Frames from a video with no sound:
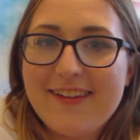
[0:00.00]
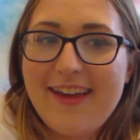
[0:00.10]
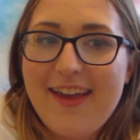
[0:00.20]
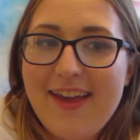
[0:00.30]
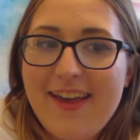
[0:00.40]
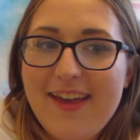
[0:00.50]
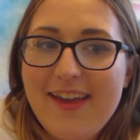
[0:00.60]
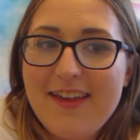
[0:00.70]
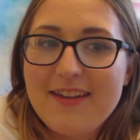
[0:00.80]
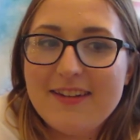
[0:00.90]

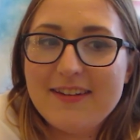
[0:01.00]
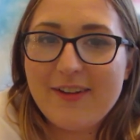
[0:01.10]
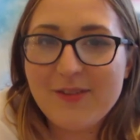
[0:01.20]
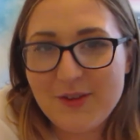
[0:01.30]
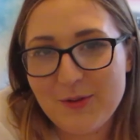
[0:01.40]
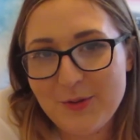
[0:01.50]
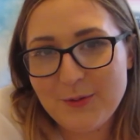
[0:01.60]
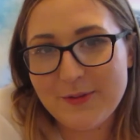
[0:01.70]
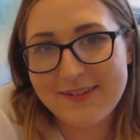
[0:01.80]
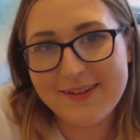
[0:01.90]
and I'll see you
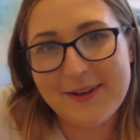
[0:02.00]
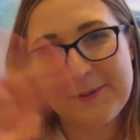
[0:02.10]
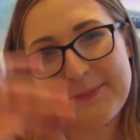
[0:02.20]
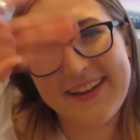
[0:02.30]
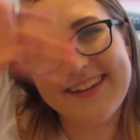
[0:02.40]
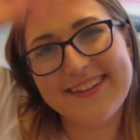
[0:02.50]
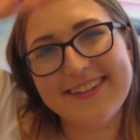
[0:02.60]
soon. Bye.